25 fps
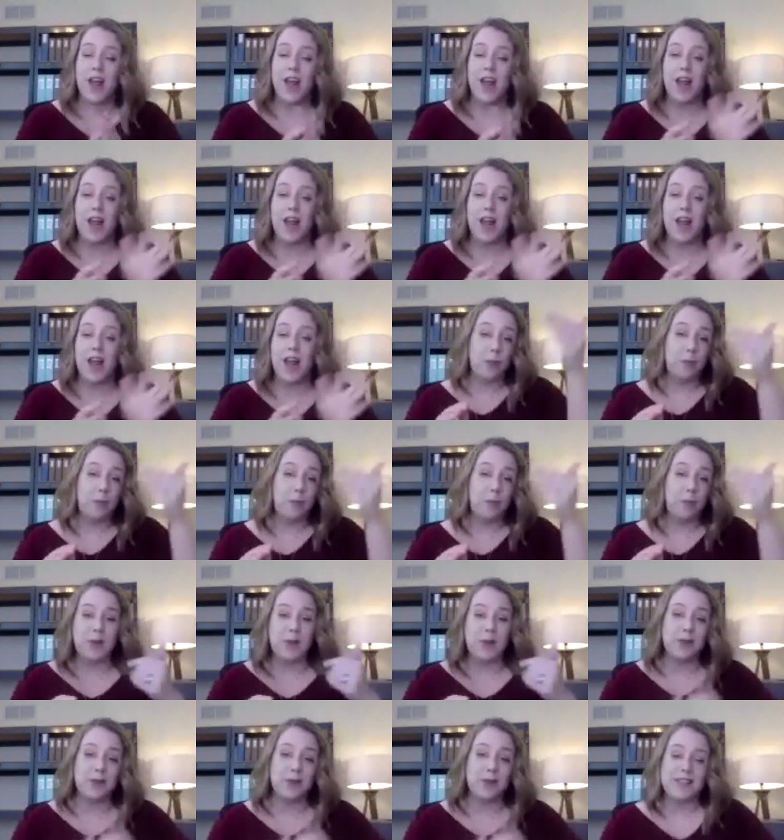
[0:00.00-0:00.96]
and I'll
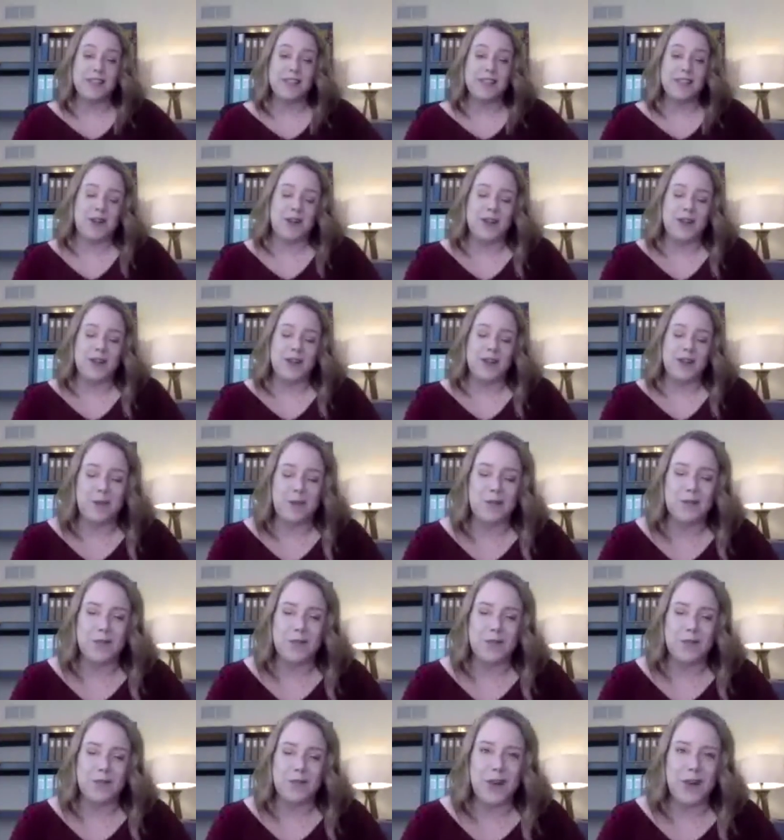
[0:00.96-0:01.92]
put the list there as
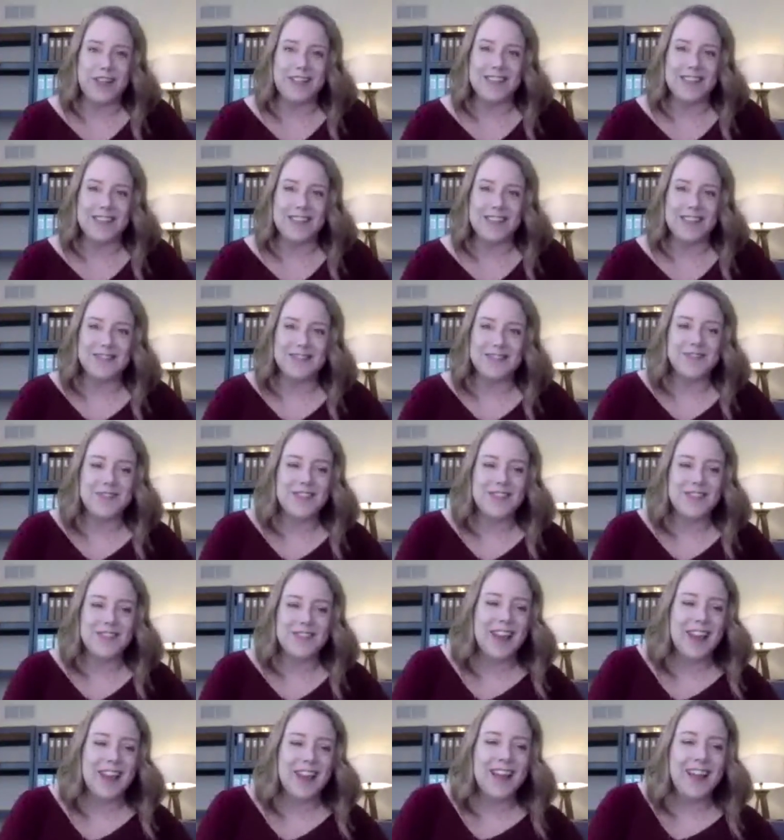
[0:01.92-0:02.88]
well for you guys.
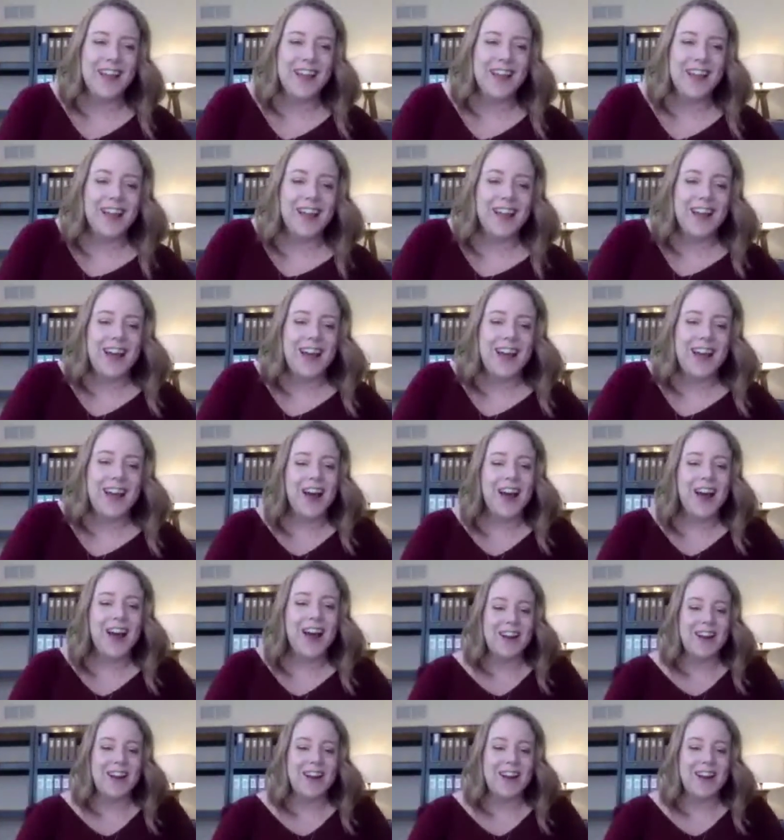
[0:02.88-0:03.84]

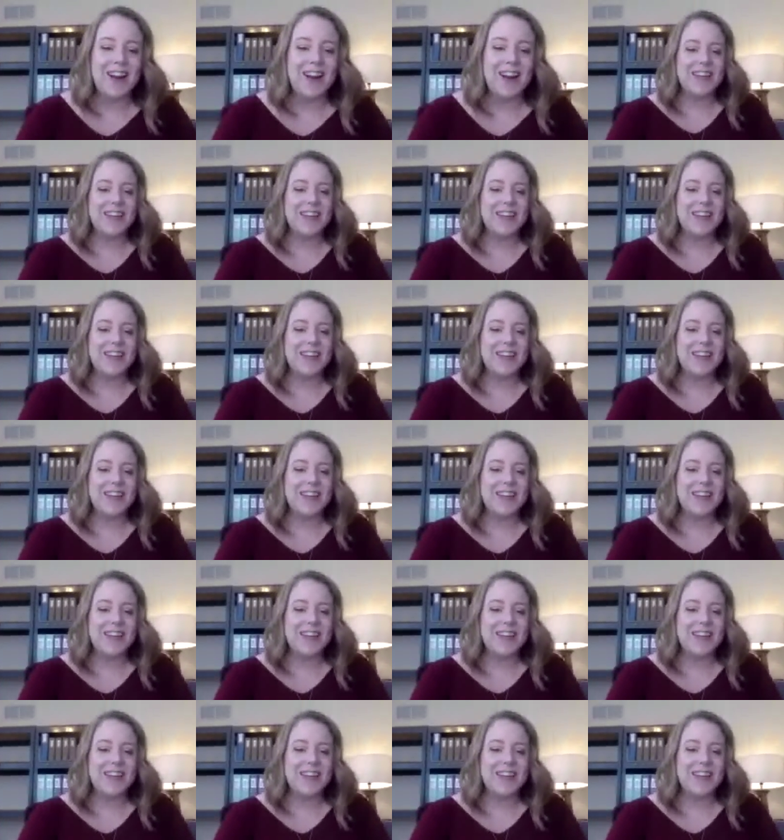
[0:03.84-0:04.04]
All right.